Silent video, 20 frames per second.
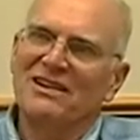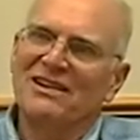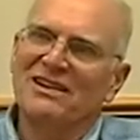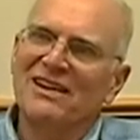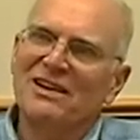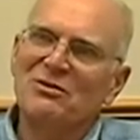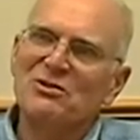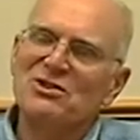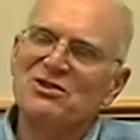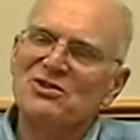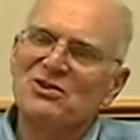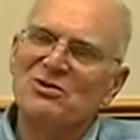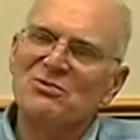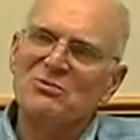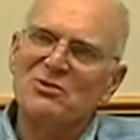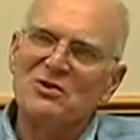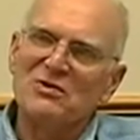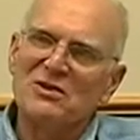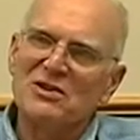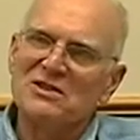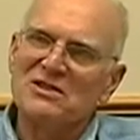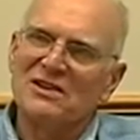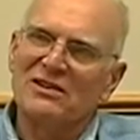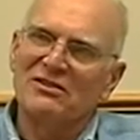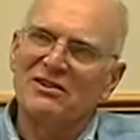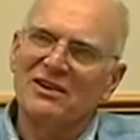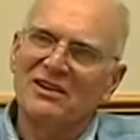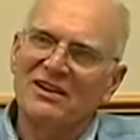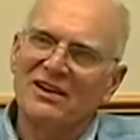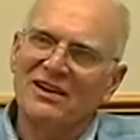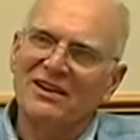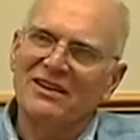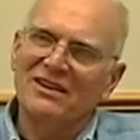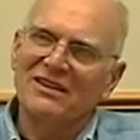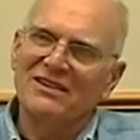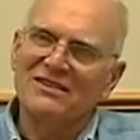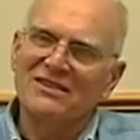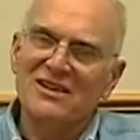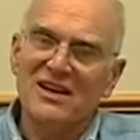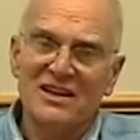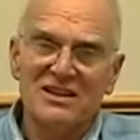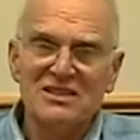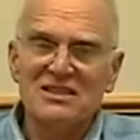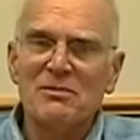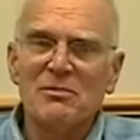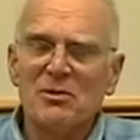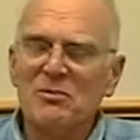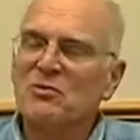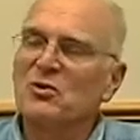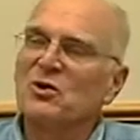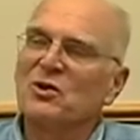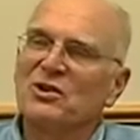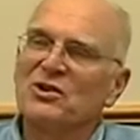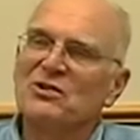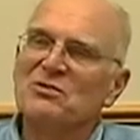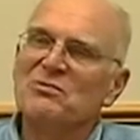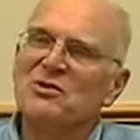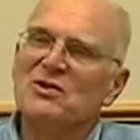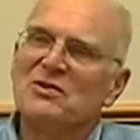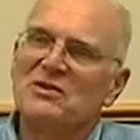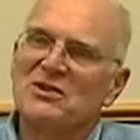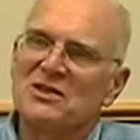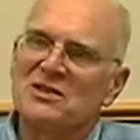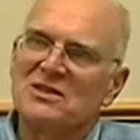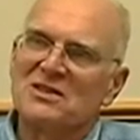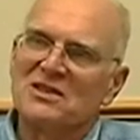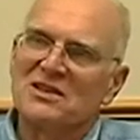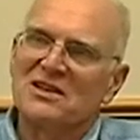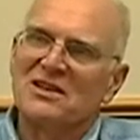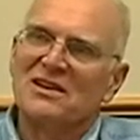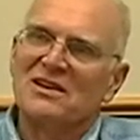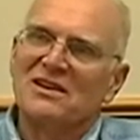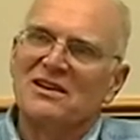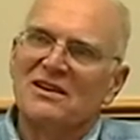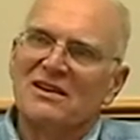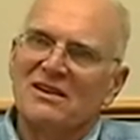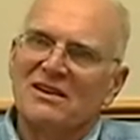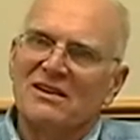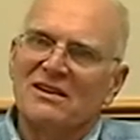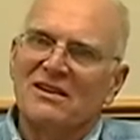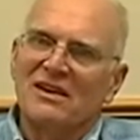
and they would show movies every night, and and some of them were good movies. Every night.